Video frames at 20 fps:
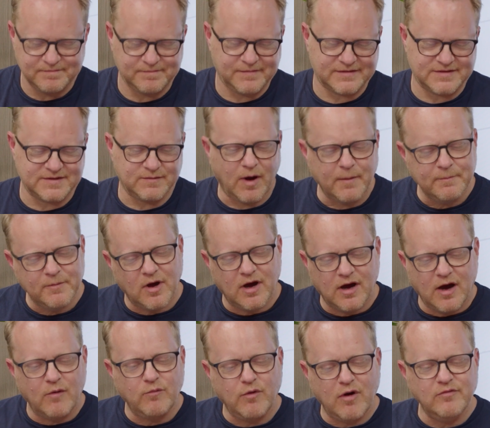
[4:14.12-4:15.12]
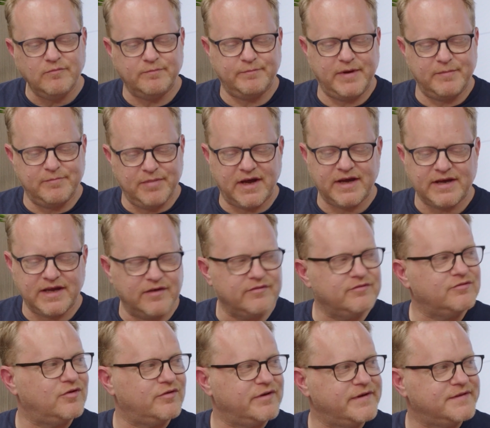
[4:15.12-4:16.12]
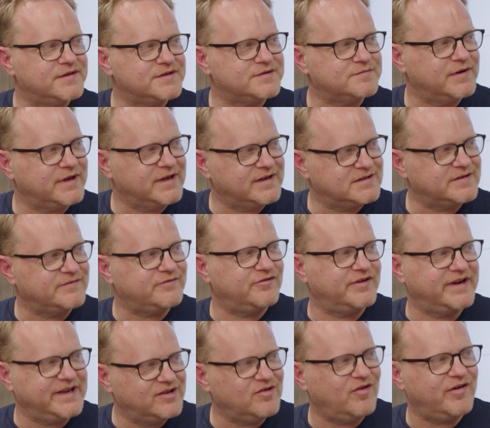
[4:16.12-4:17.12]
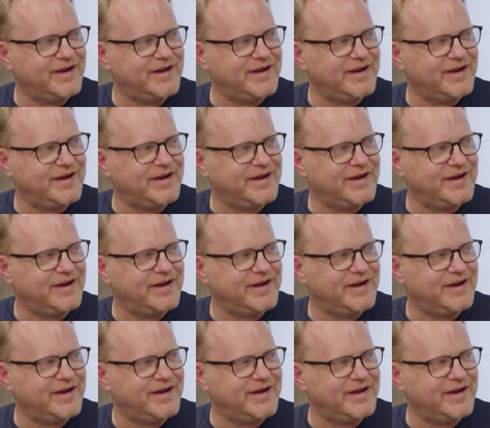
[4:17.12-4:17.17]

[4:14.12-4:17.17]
So I won't be backing Rory this week because I've already got